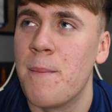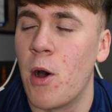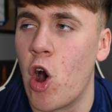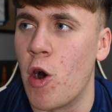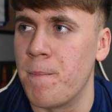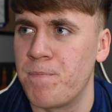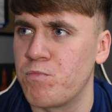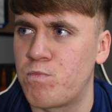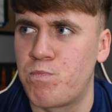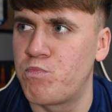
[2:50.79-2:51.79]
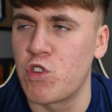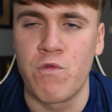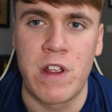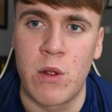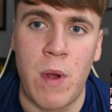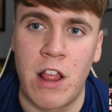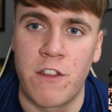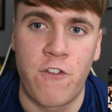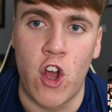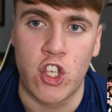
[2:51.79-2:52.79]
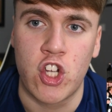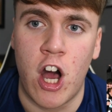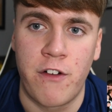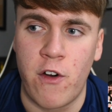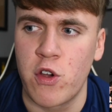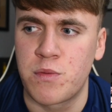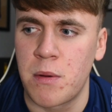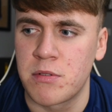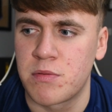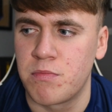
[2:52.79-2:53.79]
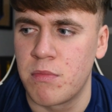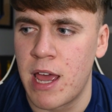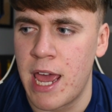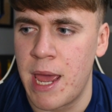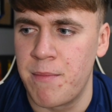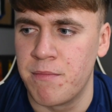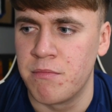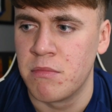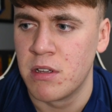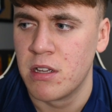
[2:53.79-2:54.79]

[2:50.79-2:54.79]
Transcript: But done really well in the first half. I thought he's probably